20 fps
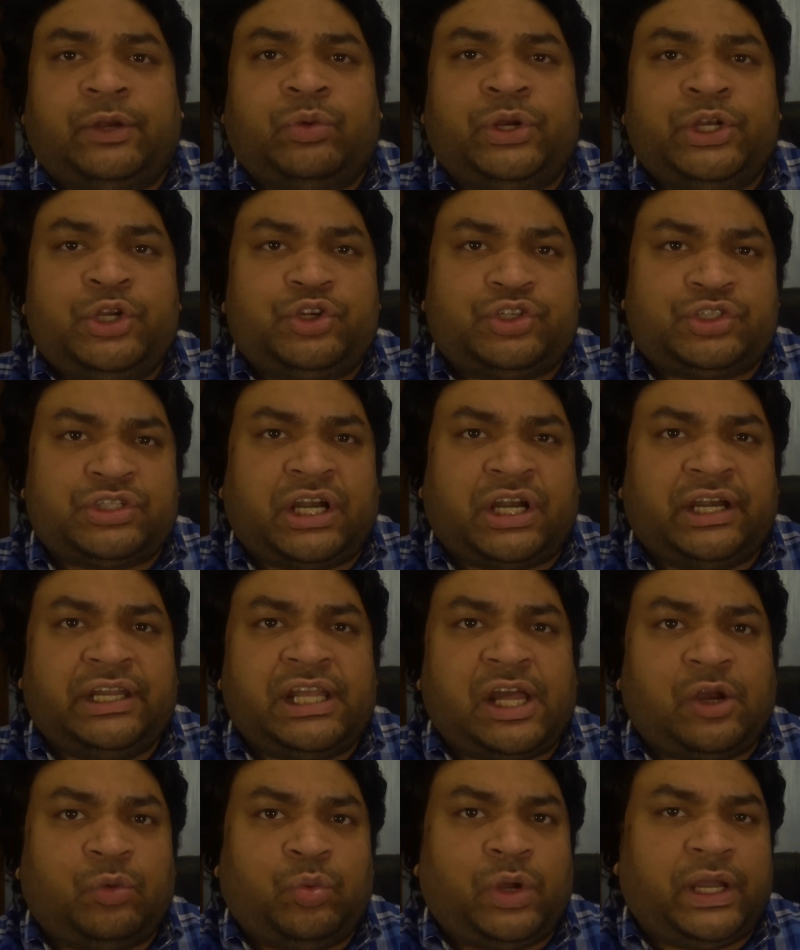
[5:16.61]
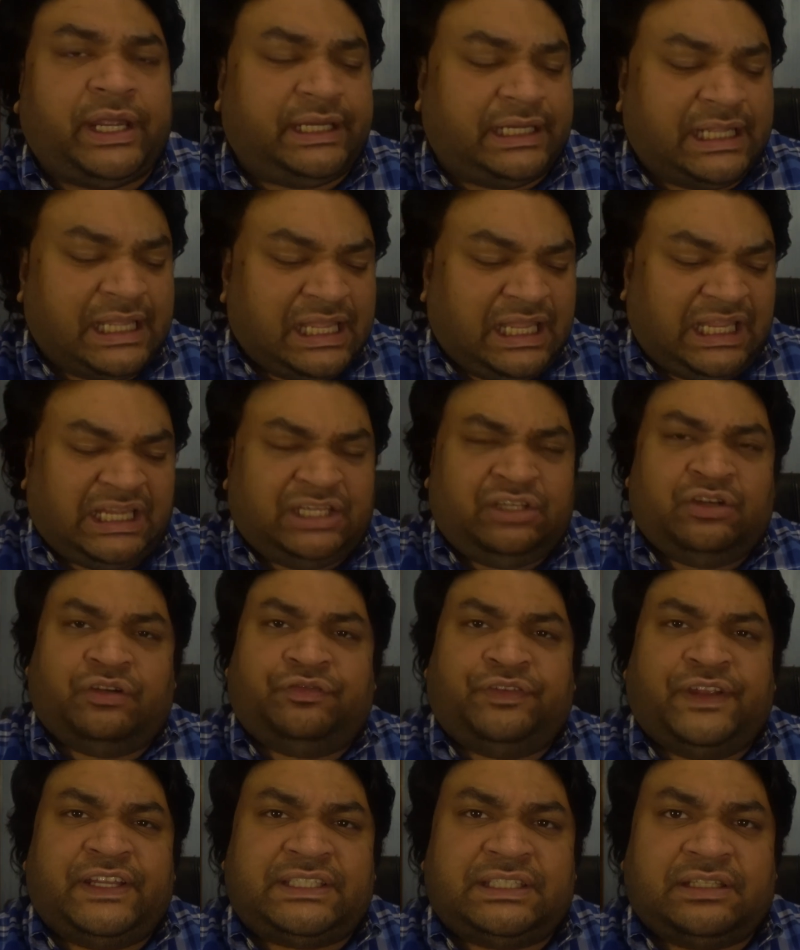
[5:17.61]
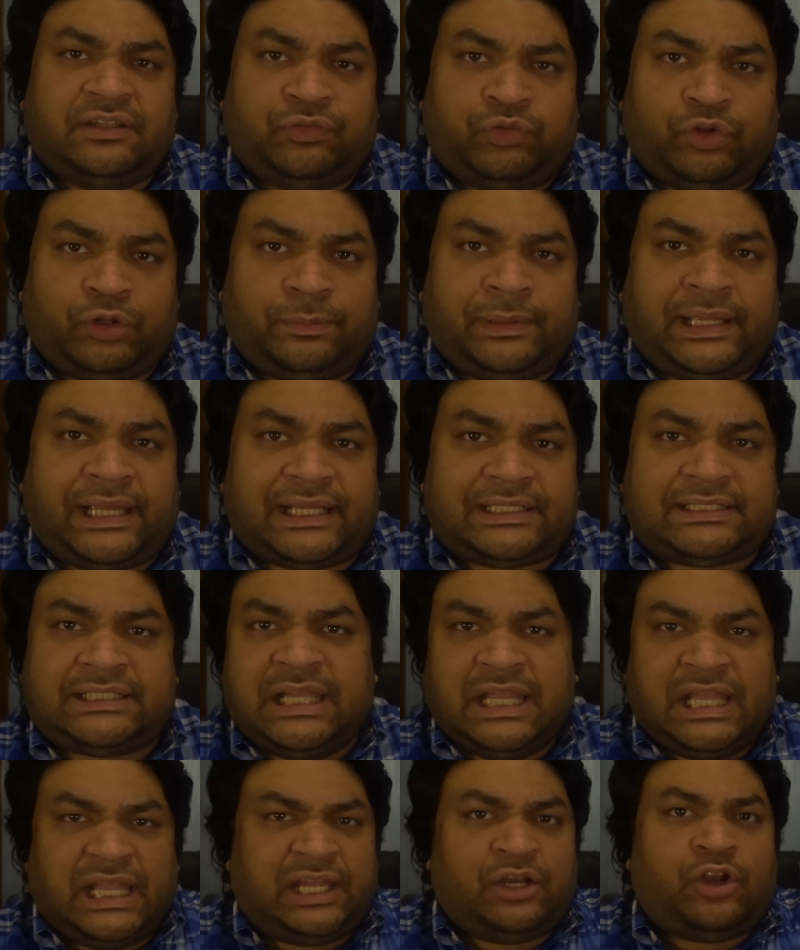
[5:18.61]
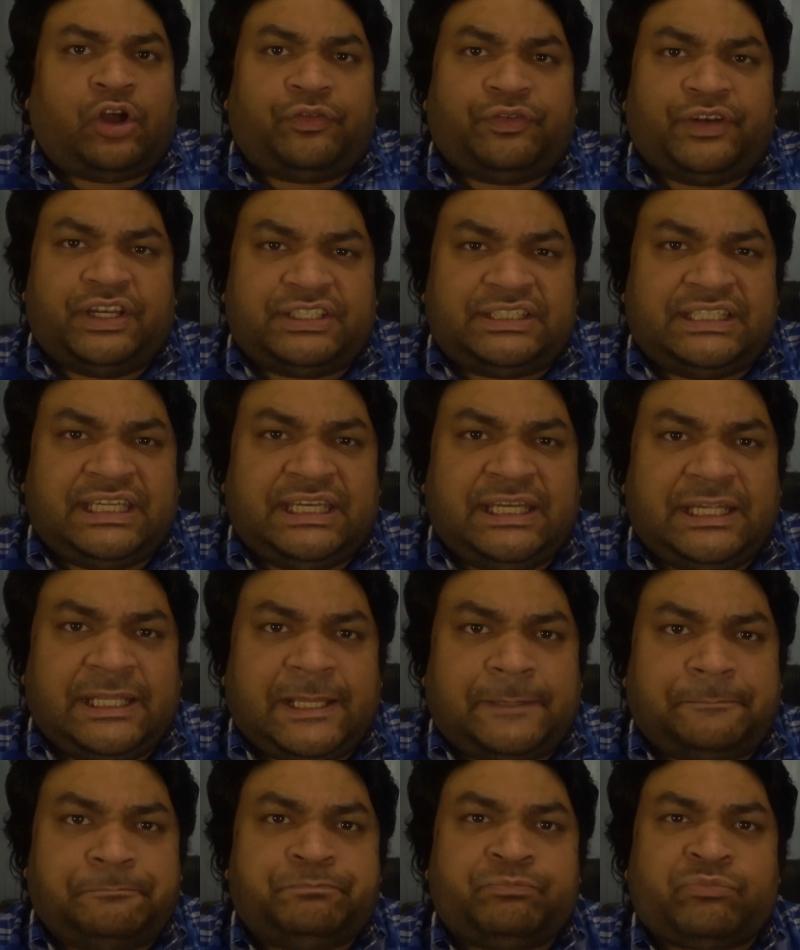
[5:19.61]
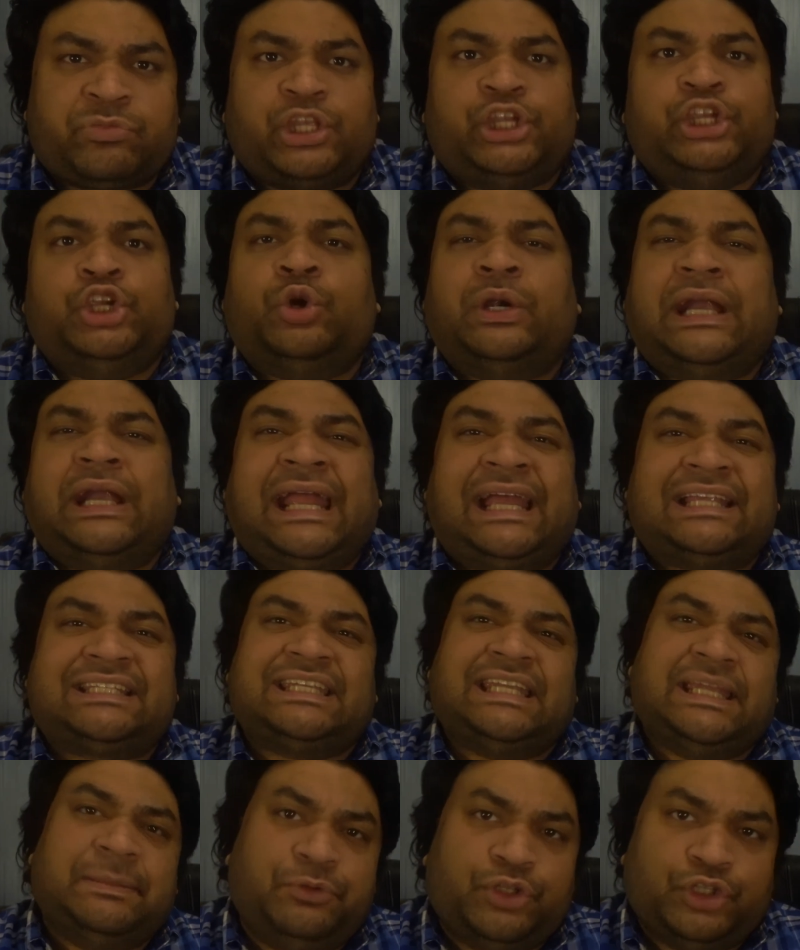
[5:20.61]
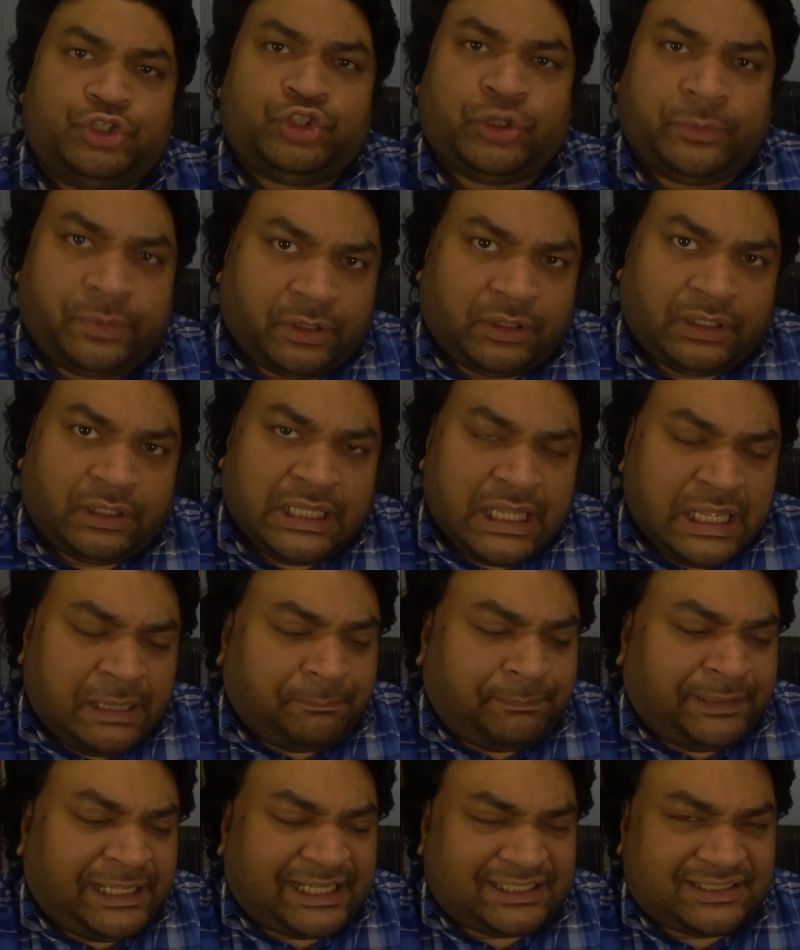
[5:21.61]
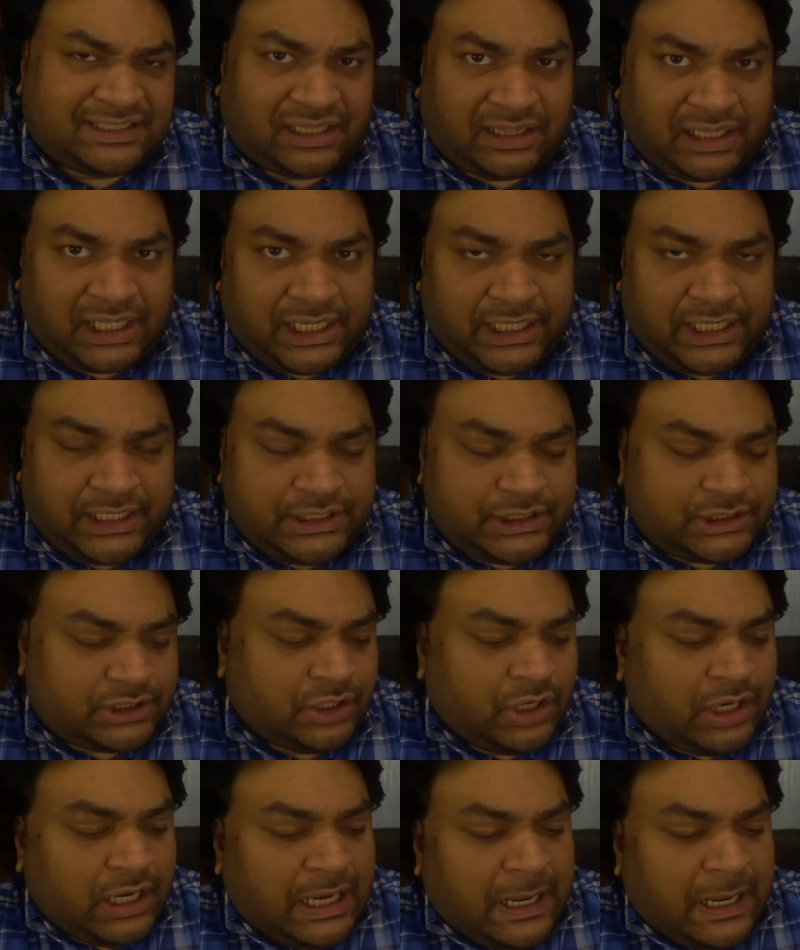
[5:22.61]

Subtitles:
When you're starting out wide and you're facing the fullbacks and often a CDM, You're asking him to dribble past the lines,